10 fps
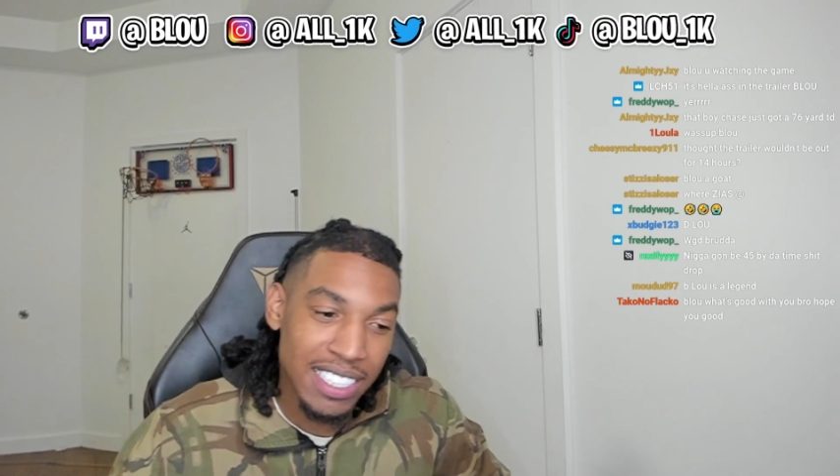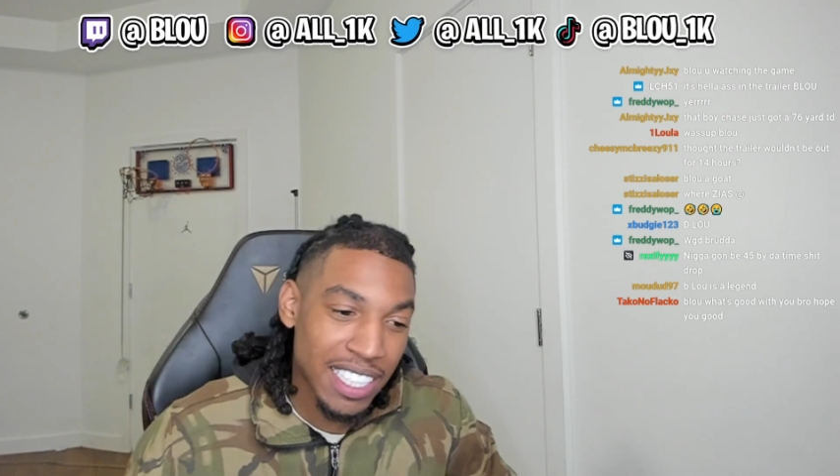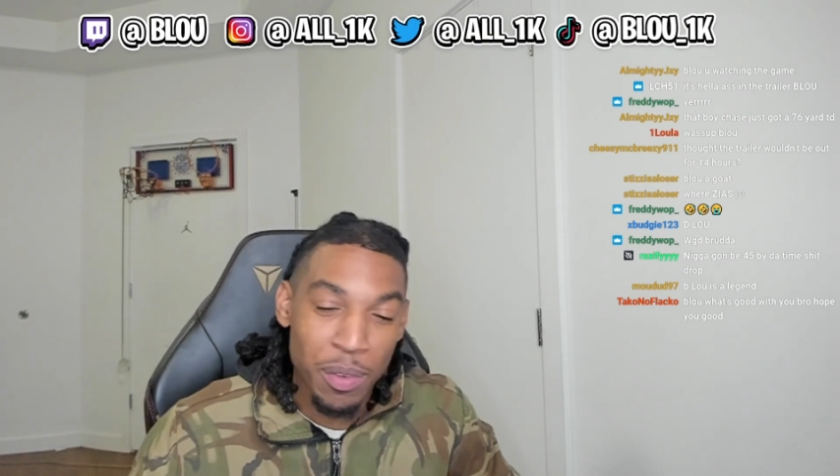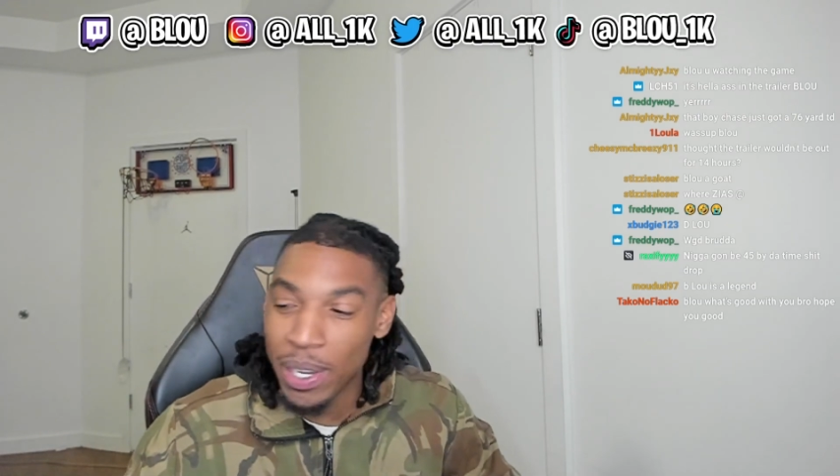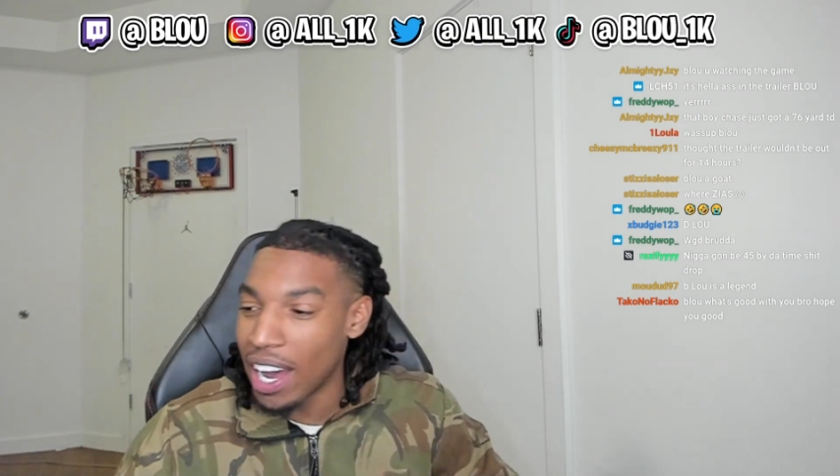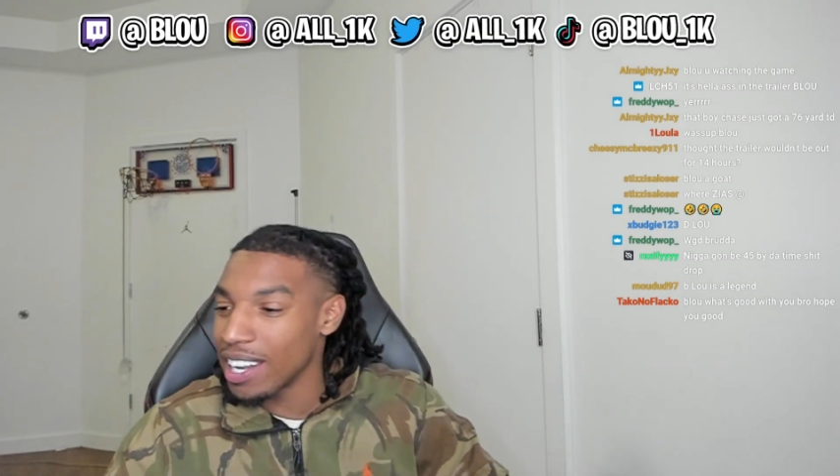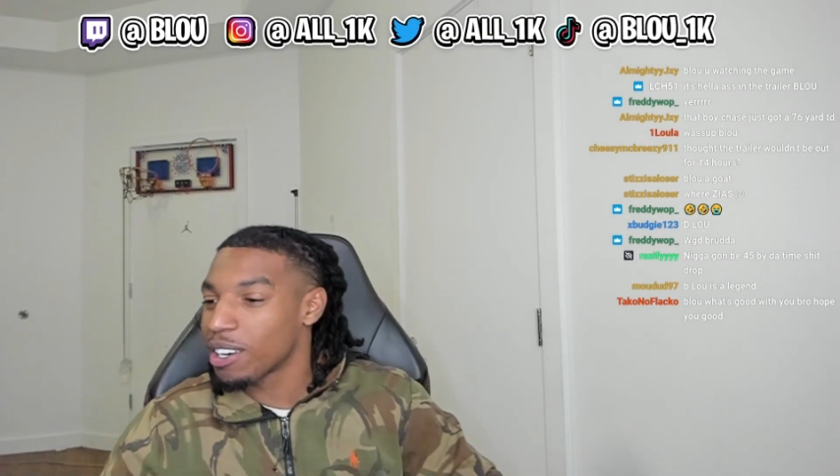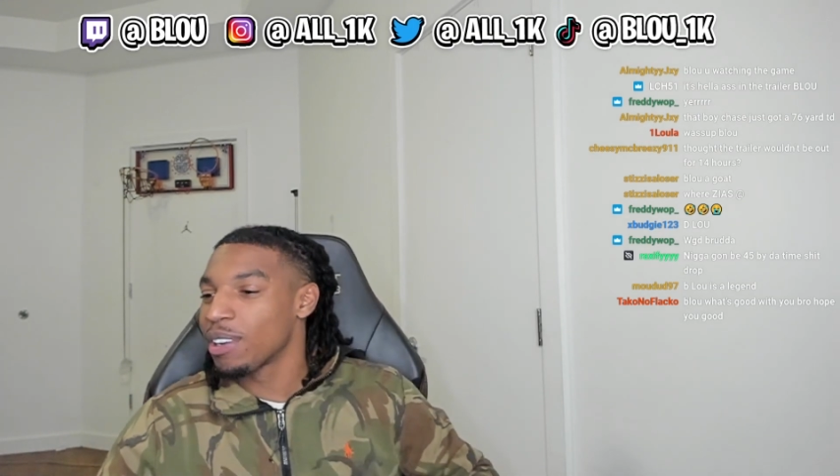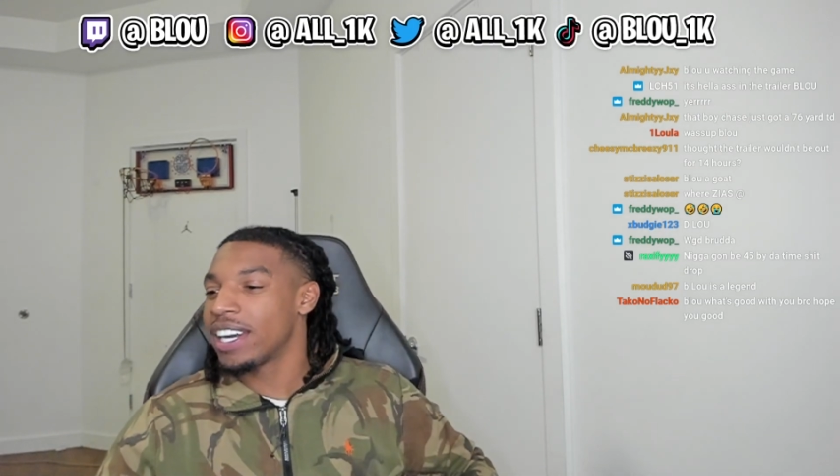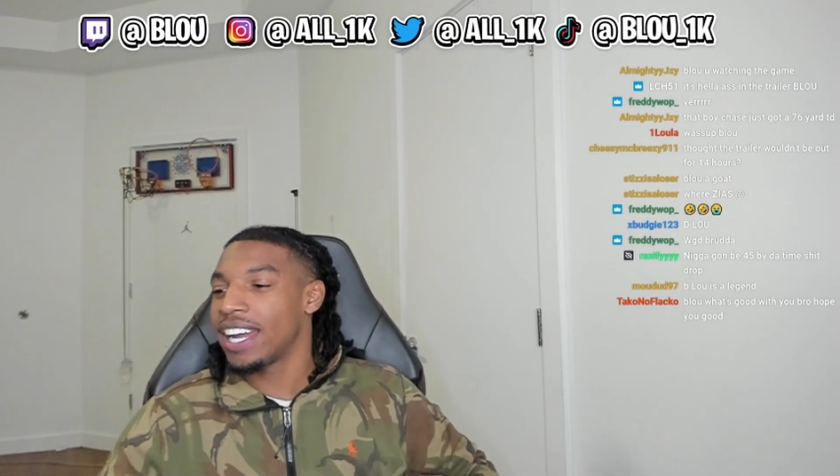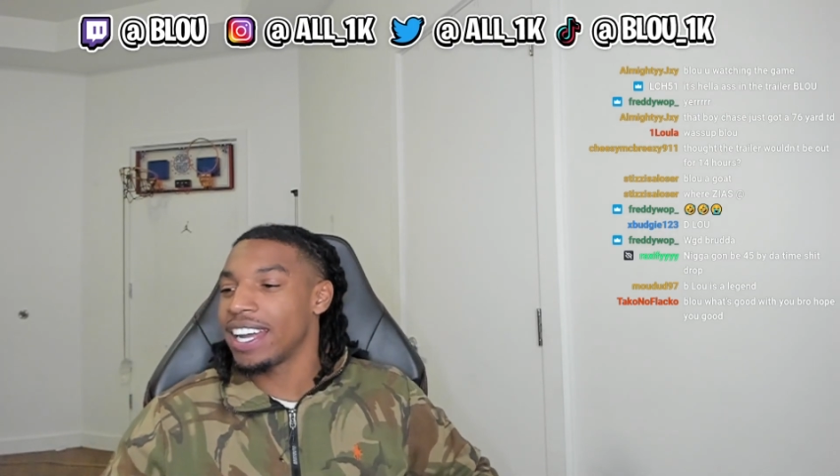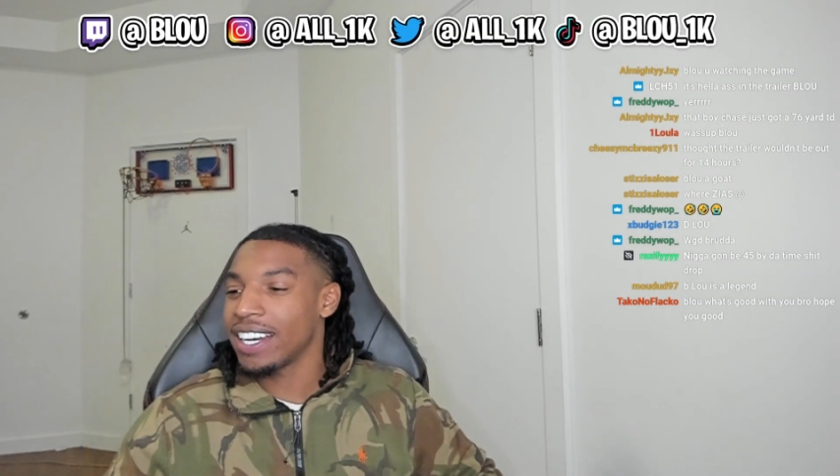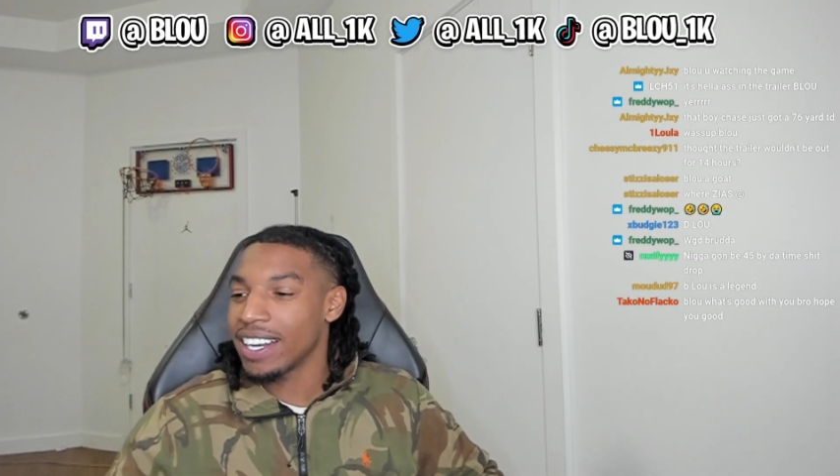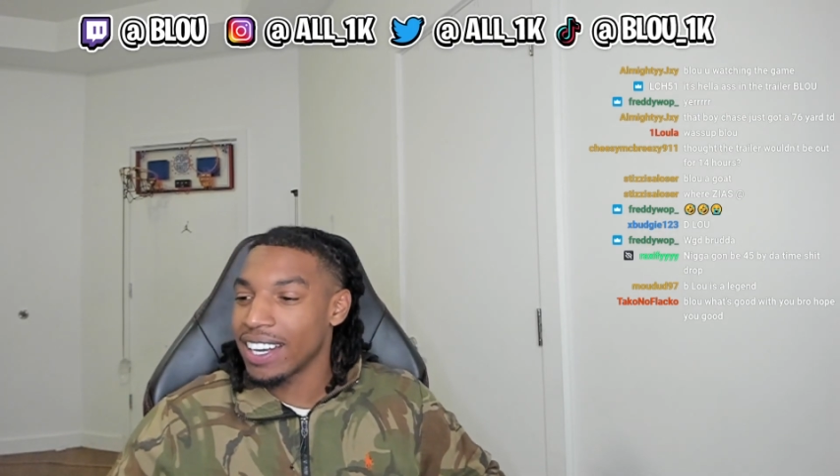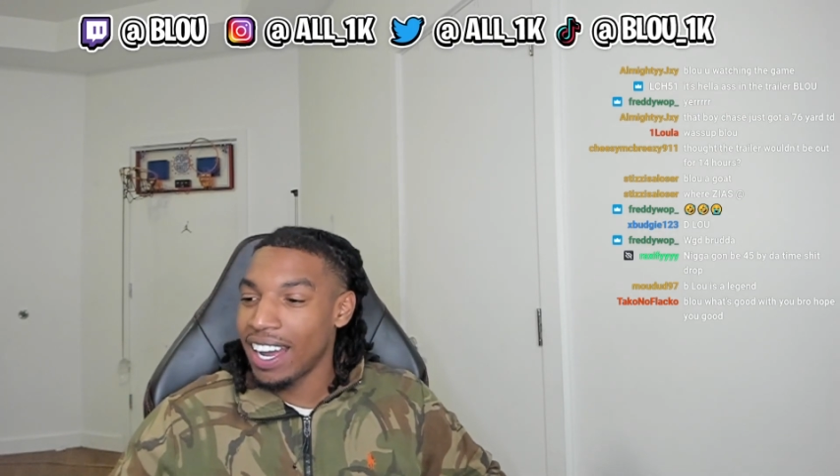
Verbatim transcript: Can we all agree to that?